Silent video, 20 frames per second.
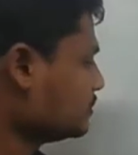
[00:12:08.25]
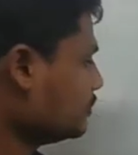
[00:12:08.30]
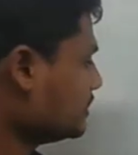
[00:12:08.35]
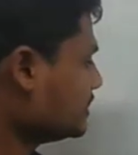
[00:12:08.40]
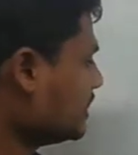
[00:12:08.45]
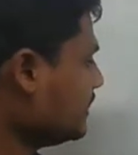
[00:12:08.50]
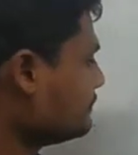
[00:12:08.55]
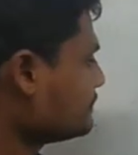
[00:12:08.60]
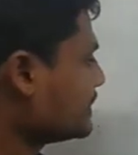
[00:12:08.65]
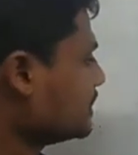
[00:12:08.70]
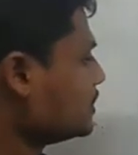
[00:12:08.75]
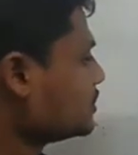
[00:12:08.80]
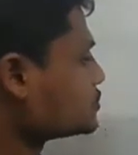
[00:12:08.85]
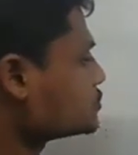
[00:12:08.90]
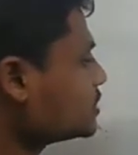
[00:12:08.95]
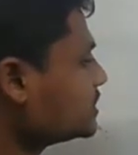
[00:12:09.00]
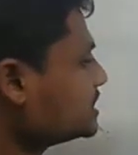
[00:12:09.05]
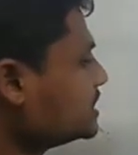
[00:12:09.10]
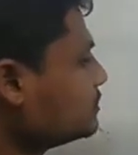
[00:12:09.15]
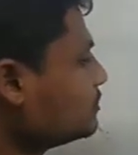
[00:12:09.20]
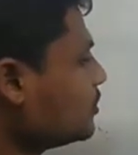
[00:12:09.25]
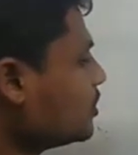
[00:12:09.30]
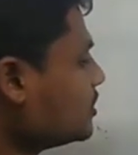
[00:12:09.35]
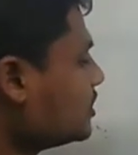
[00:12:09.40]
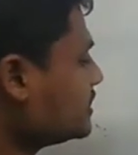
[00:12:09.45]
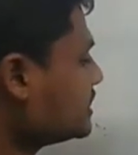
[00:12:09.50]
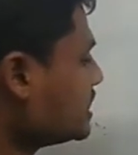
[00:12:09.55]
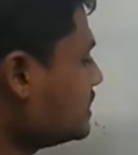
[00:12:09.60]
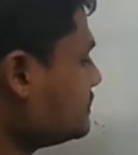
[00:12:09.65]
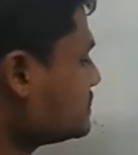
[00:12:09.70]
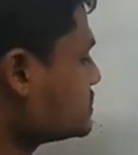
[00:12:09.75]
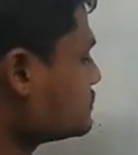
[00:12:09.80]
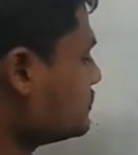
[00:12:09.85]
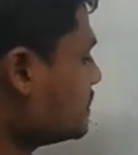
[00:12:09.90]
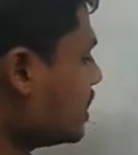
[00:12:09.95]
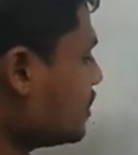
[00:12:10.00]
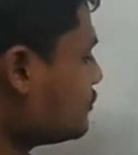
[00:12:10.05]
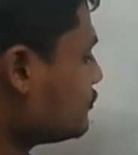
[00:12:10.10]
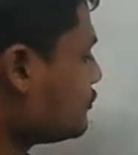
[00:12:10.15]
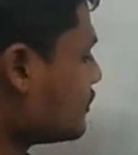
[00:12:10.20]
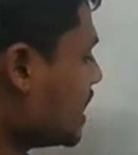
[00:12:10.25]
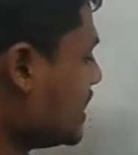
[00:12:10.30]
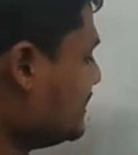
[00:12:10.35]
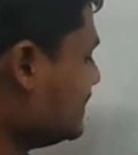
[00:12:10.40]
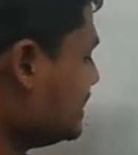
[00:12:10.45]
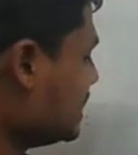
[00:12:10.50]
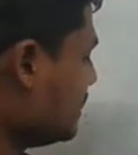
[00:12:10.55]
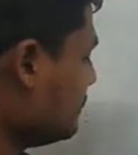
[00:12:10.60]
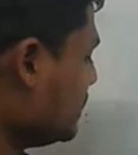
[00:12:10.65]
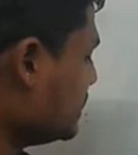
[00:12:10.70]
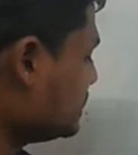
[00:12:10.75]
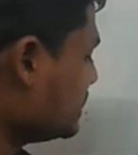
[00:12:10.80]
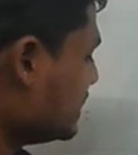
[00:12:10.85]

Okay, so the monotremes we have 5 in number,